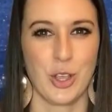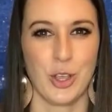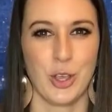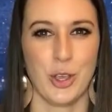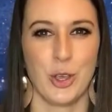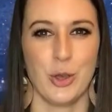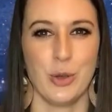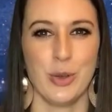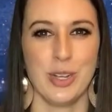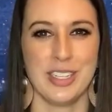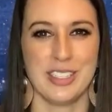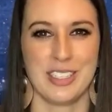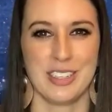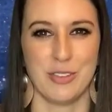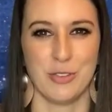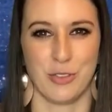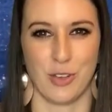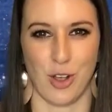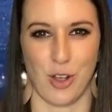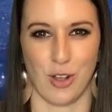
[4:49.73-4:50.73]
Who is
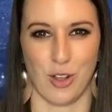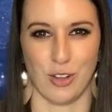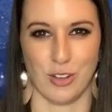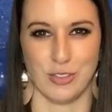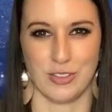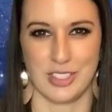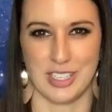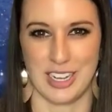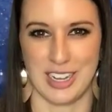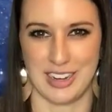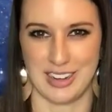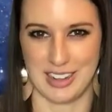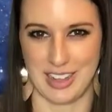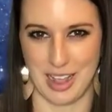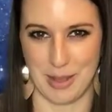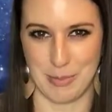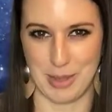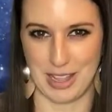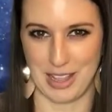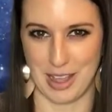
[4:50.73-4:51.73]
involved in
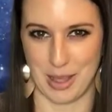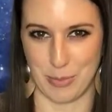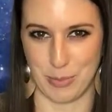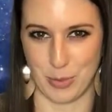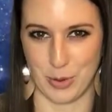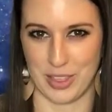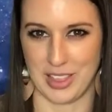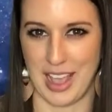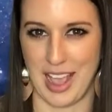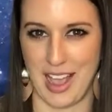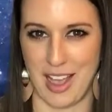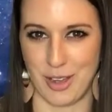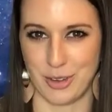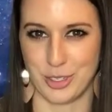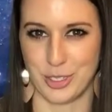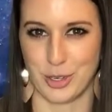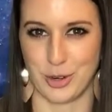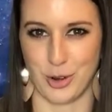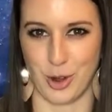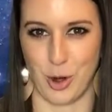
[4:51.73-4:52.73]
coming up with how
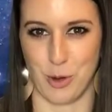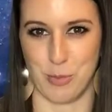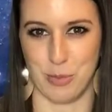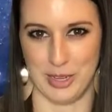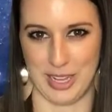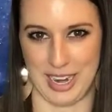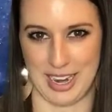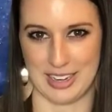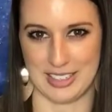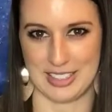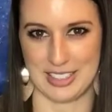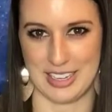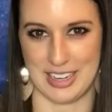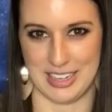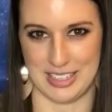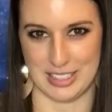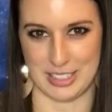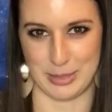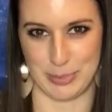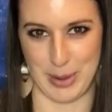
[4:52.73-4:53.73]
to grow plants
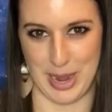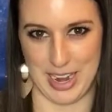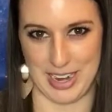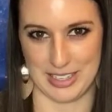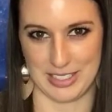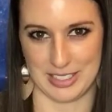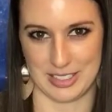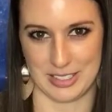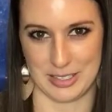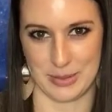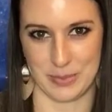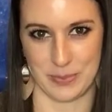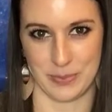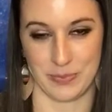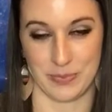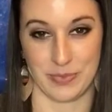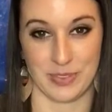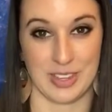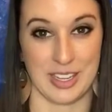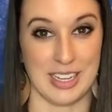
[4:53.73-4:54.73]
in space?
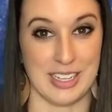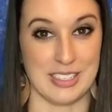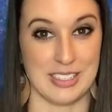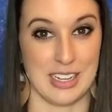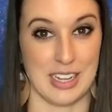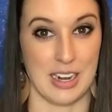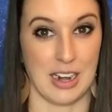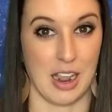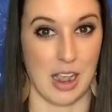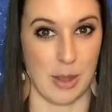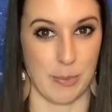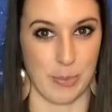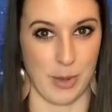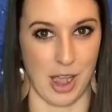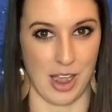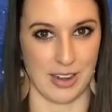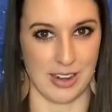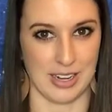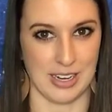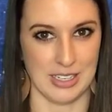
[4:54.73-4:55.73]
Is it a
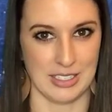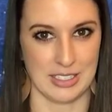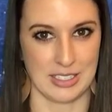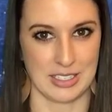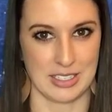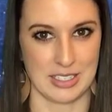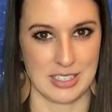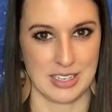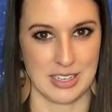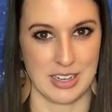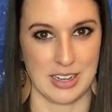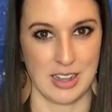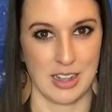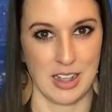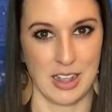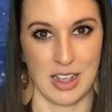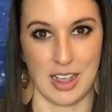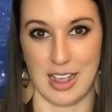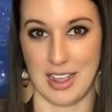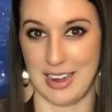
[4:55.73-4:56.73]
botanist,
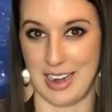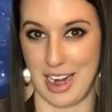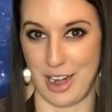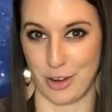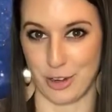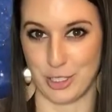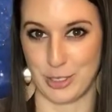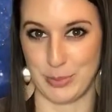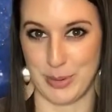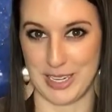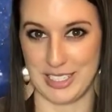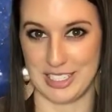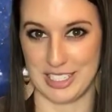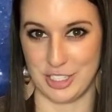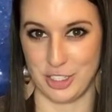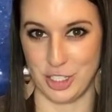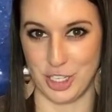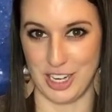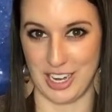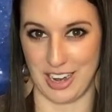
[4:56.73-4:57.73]
an aerospace
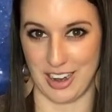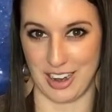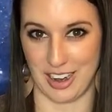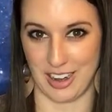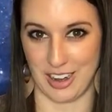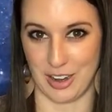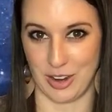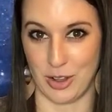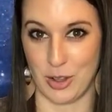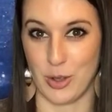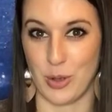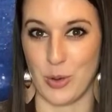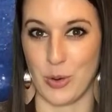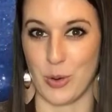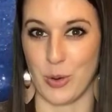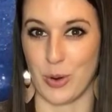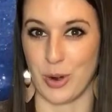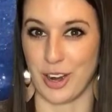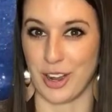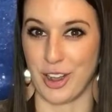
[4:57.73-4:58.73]
engineer,
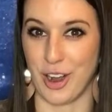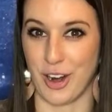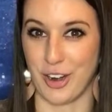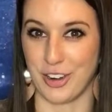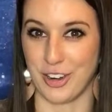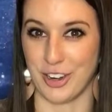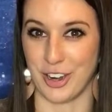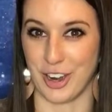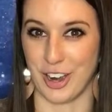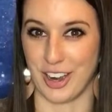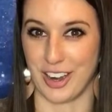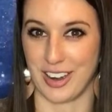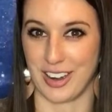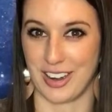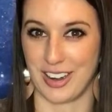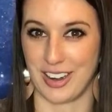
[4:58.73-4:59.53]
or a gardener?